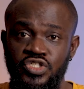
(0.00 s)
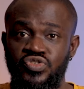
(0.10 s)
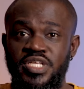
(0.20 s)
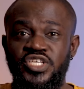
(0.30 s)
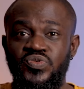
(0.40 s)
you
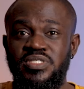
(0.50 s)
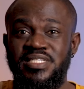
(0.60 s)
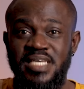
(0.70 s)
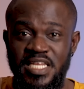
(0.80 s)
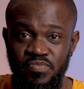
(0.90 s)
either use a
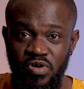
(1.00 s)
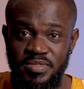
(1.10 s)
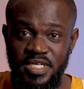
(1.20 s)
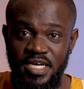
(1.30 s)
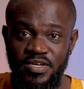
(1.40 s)

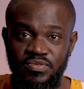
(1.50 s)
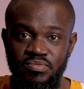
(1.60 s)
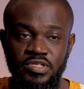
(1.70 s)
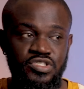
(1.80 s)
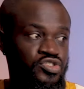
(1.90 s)
teleprompter,
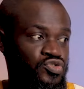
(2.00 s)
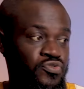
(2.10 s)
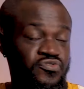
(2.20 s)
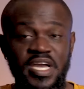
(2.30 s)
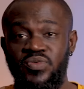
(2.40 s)
which you
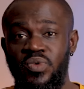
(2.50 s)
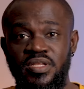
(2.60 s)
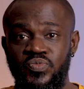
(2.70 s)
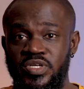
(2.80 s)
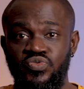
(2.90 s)
find
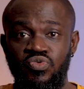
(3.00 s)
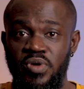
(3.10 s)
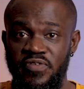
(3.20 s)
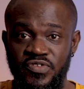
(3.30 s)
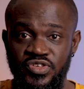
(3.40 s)
one which will
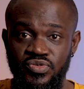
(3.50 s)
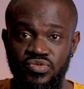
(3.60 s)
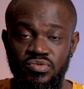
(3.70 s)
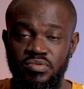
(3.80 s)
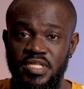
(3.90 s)
work for
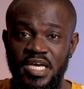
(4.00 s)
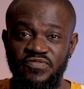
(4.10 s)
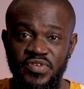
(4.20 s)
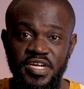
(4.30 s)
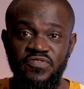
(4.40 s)
you. They're
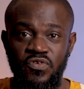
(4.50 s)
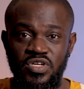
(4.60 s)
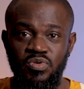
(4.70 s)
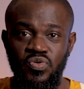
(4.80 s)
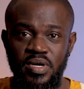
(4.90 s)
very
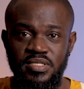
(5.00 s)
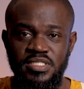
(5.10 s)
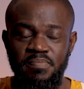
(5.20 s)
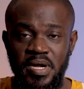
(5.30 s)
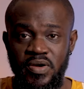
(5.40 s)
affordable ones.
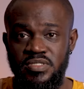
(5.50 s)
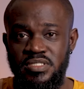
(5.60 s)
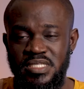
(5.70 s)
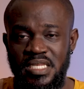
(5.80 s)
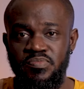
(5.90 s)
The Parrot
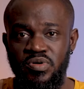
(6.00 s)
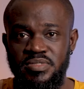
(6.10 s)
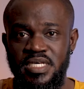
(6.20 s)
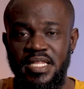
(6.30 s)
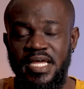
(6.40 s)

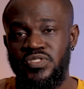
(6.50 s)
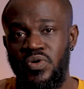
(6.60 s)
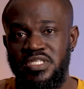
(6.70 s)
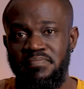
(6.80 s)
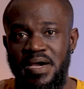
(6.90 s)
teleprompter that I
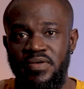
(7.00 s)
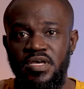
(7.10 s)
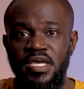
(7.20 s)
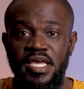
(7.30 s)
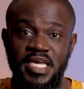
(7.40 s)
talked about,
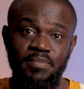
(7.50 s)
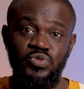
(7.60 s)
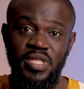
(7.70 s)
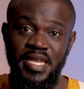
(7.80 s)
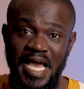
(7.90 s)
it
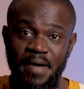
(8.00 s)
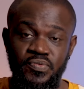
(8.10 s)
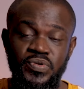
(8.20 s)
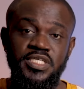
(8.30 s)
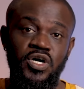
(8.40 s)
comes with an
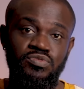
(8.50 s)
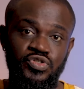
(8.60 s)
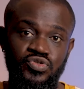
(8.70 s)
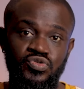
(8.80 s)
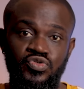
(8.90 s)
app which
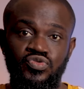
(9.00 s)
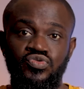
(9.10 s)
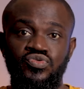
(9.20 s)
helps you to